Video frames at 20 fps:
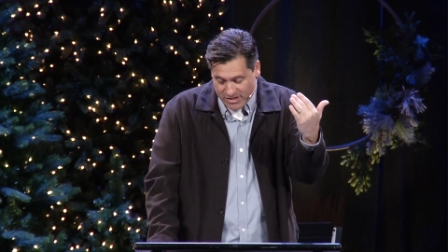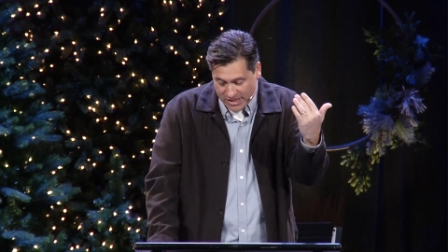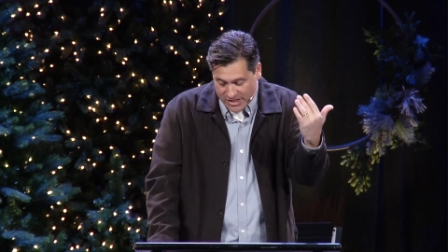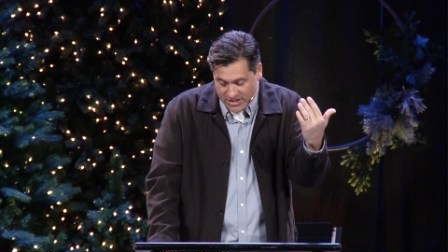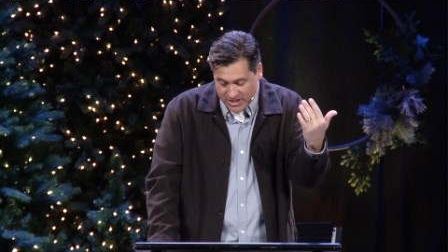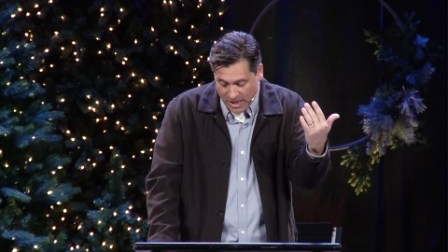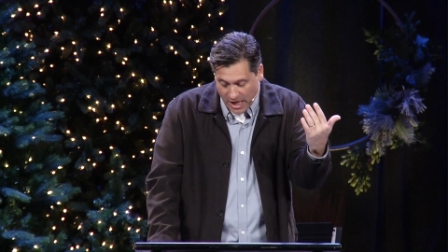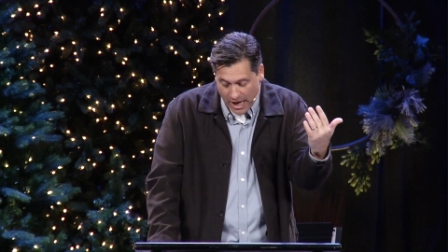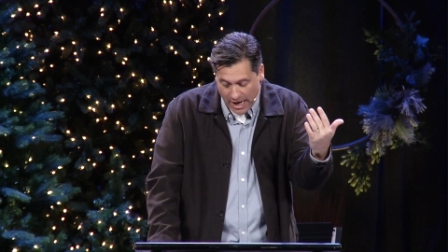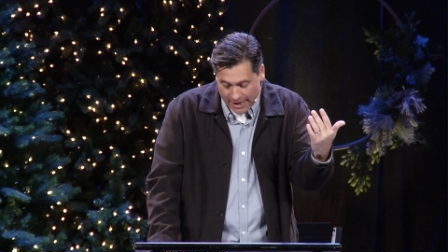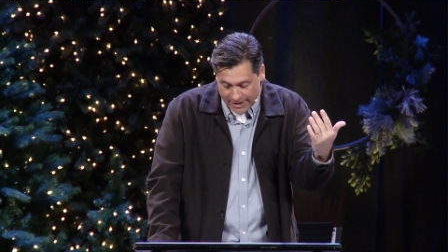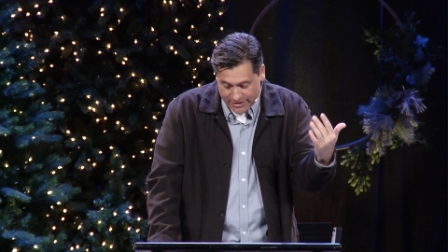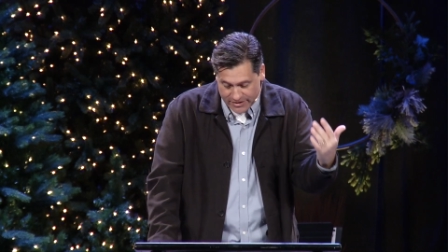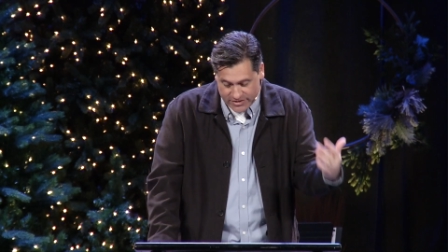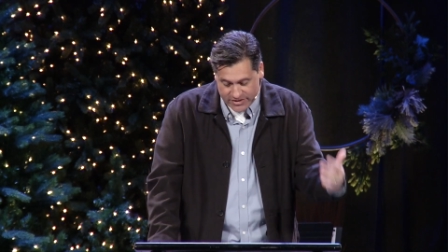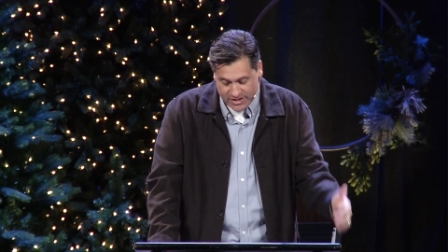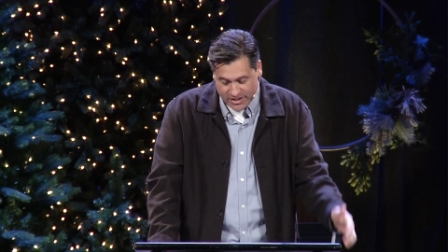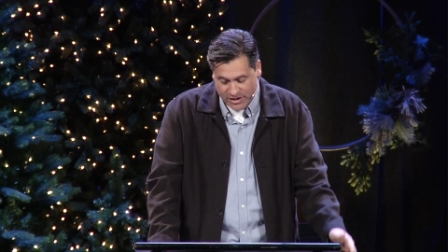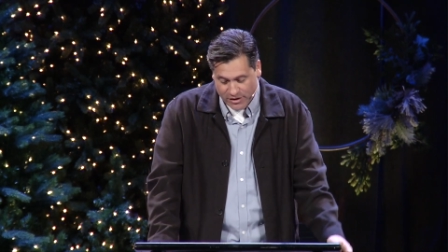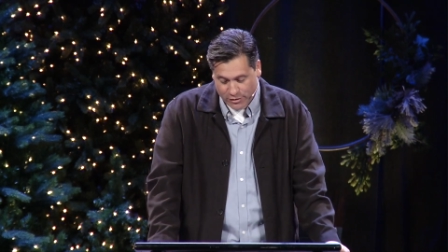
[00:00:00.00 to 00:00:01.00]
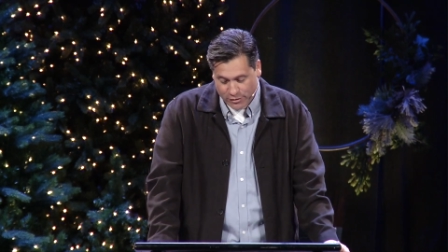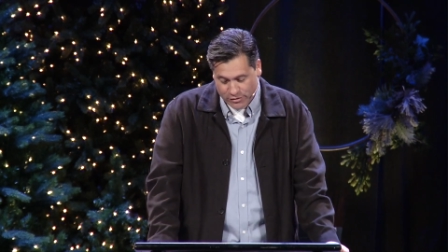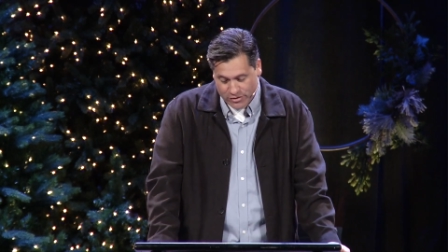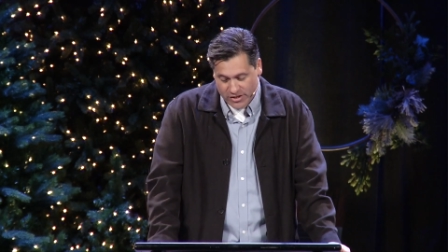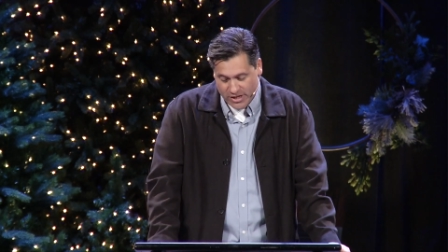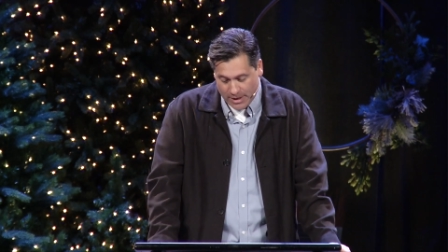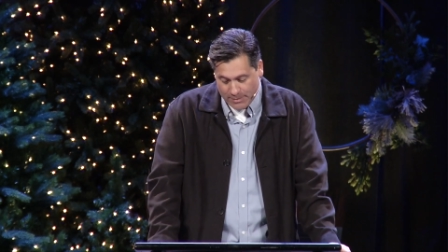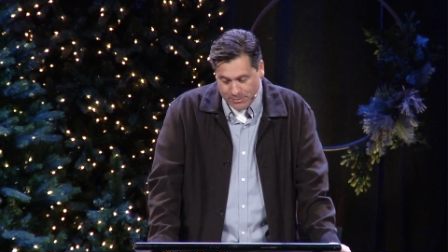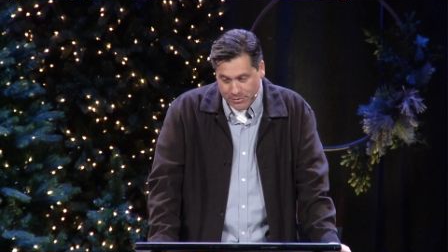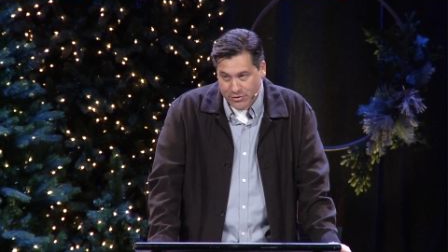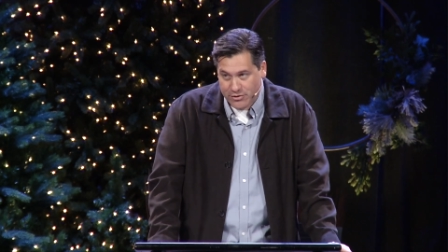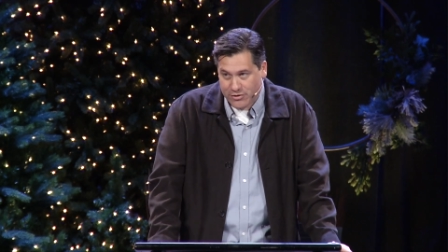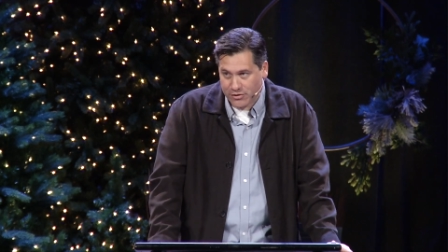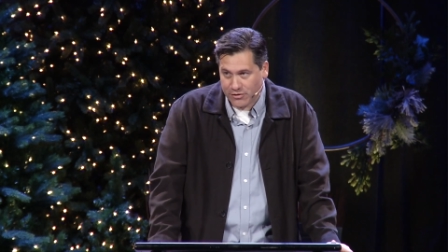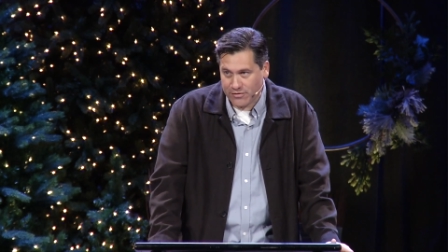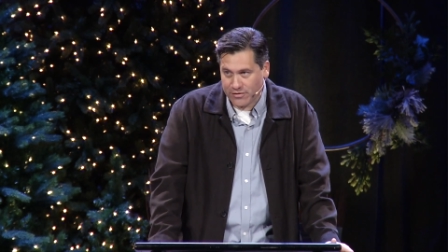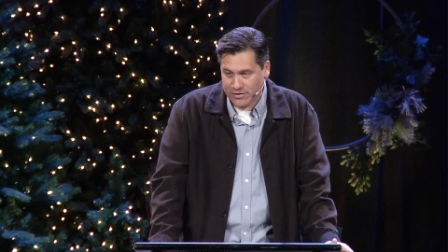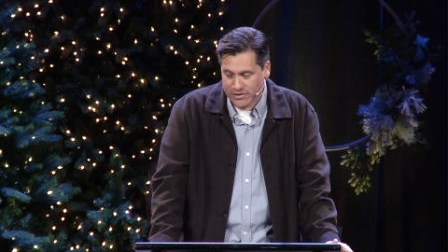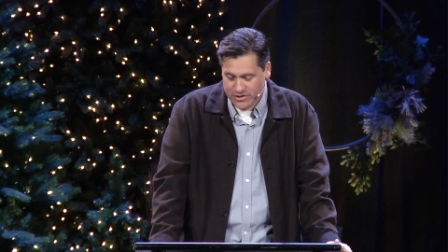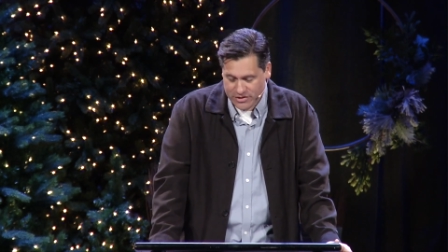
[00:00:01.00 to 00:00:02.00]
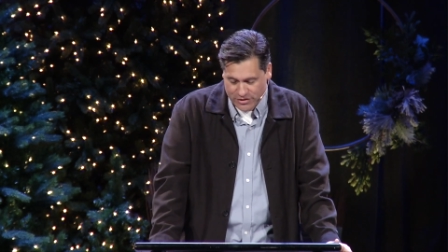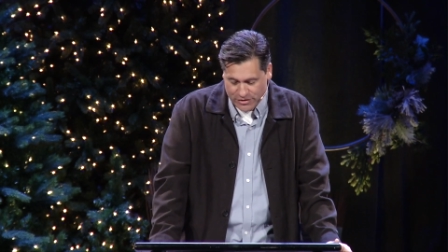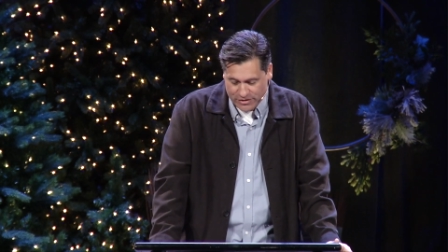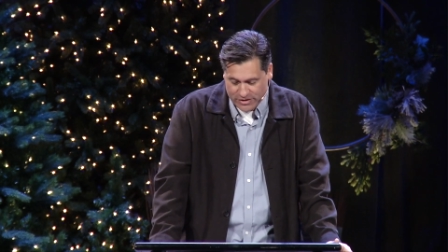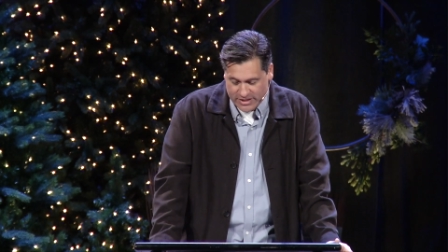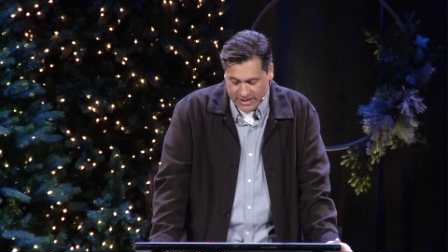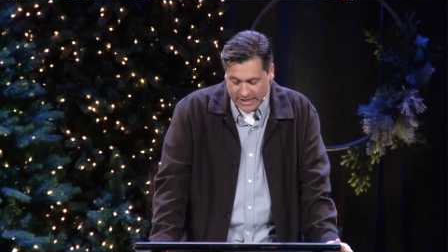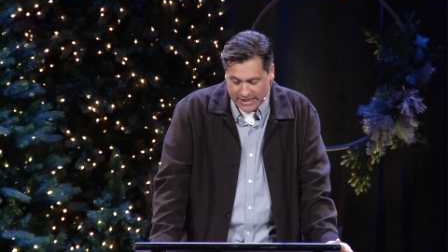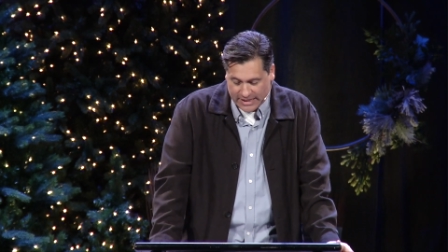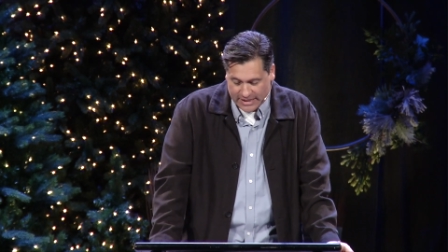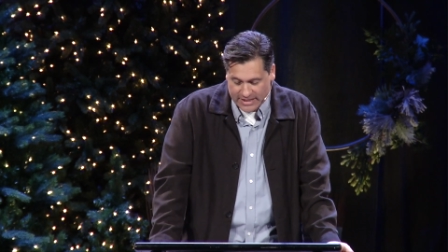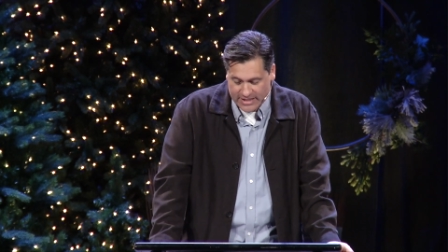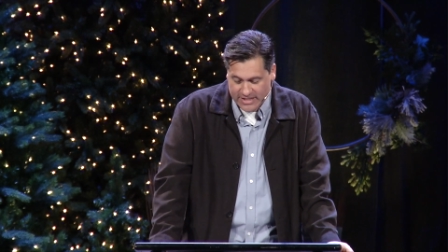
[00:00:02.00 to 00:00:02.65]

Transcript: these lines in Luke chapter 2, verse 13.